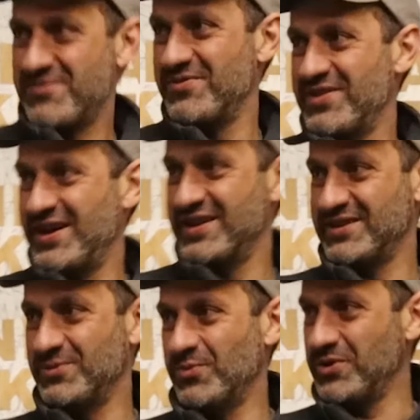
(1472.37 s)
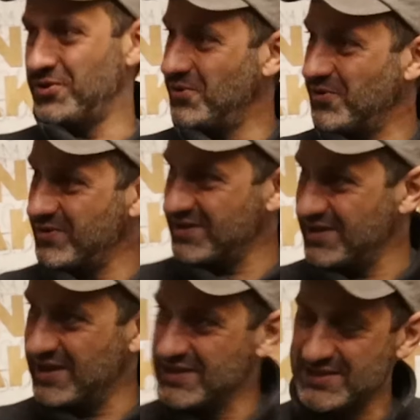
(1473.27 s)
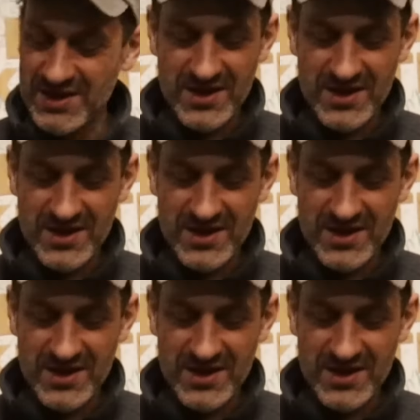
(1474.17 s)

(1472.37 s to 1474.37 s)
through that and what you order. Yes.